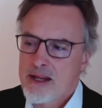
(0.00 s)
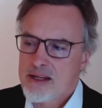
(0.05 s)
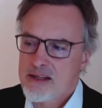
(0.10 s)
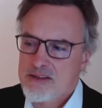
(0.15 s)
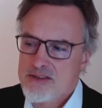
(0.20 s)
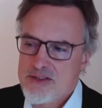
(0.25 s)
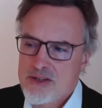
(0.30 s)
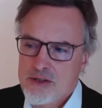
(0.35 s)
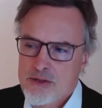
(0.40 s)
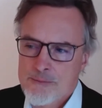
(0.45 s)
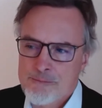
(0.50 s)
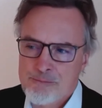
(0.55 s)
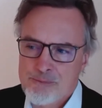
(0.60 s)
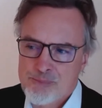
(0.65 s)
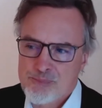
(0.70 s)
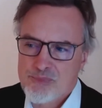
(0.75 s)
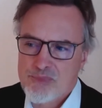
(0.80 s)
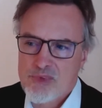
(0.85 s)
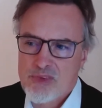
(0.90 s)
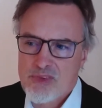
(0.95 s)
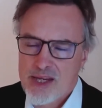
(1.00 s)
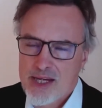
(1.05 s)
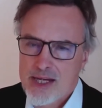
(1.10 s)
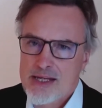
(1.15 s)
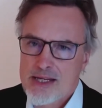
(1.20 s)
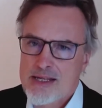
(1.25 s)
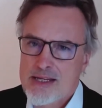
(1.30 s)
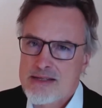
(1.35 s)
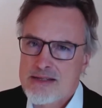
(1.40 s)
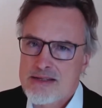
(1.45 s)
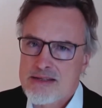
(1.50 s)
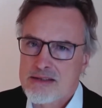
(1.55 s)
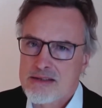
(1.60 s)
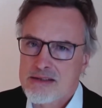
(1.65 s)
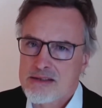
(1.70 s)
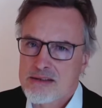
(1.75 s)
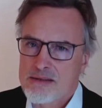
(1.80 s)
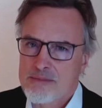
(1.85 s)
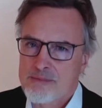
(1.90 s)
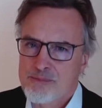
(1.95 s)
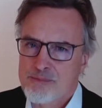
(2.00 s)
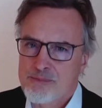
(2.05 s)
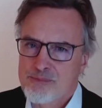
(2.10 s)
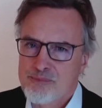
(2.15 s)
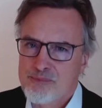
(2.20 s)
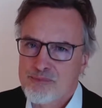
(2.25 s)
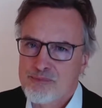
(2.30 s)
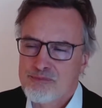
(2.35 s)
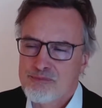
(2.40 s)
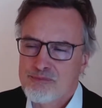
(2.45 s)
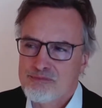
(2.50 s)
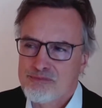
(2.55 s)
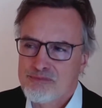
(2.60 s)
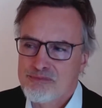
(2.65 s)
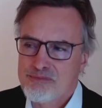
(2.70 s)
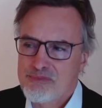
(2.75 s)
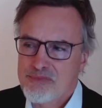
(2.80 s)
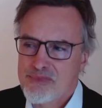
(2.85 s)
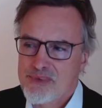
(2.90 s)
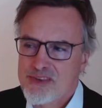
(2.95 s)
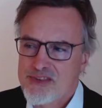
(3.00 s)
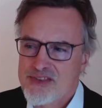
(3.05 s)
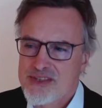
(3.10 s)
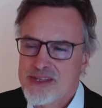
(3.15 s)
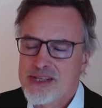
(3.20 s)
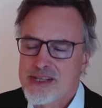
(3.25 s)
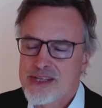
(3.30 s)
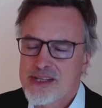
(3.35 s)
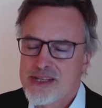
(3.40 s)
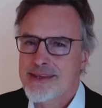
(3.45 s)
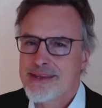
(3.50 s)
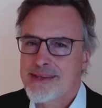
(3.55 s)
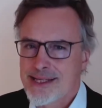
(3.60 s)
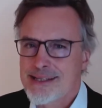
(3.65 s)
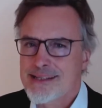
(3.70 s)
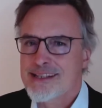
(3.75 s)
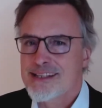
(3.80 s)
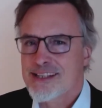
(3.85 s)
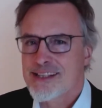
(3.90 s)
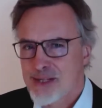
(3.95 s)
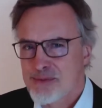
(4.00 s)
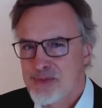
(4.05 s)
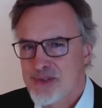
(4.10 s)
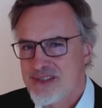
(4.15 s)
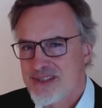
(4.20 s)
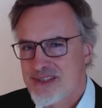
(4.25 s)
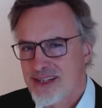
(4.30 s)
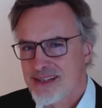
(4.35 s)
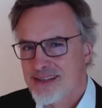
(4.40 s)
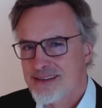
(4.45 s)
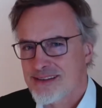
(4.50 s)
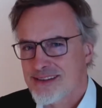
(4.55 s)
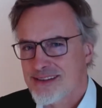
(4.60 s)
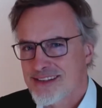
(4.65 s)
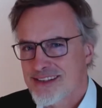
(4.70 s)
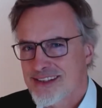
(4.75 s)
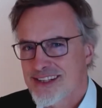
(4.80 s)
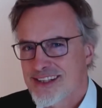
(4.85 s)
So there is still 99%